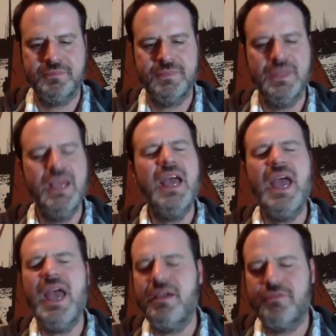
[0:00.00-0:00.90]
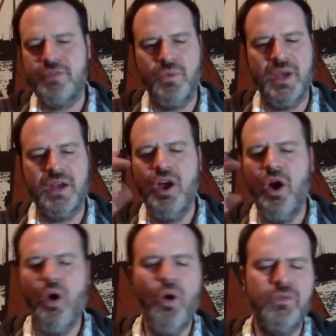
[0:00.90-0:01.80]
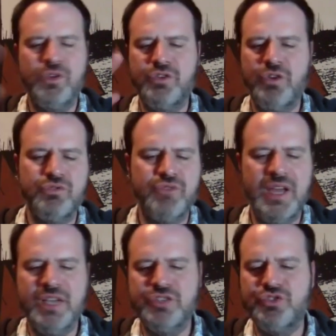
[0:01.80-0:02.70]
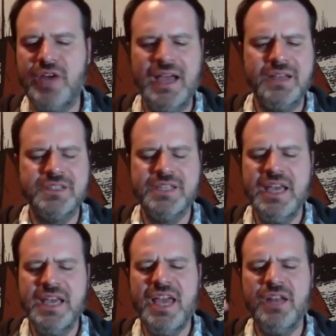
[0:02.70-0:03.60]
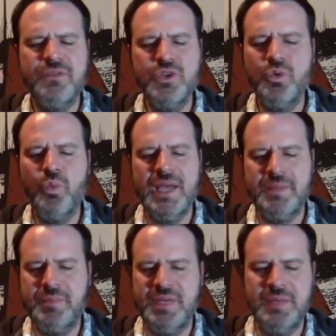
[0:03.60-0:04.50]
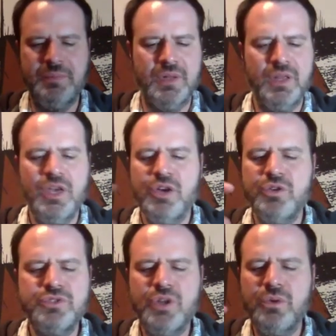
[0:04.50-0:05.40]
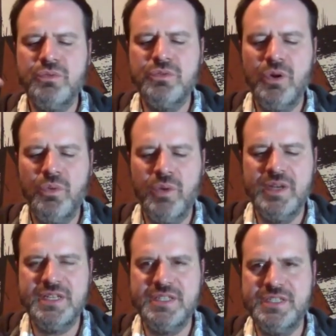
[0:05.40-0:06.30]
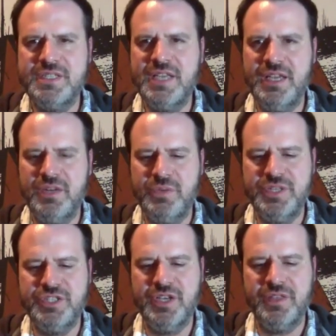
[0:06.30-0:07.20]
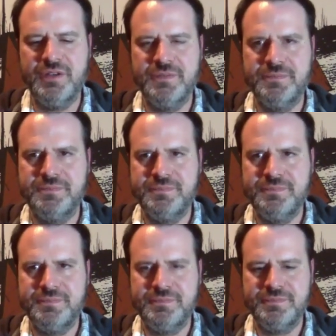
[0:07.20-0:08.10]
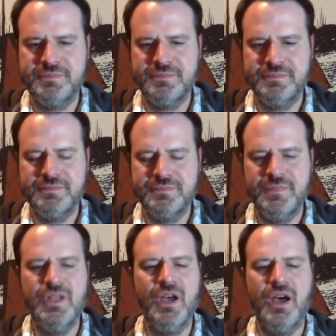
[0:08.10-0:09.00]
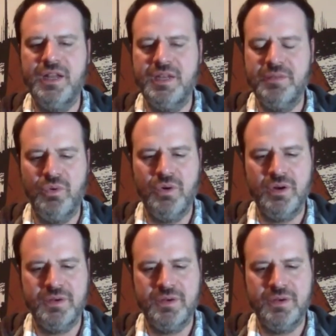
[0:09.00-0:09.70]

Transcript: Everywhere, overgrown rail tracks and a few white people who don't know what to say to each other. Not anymore.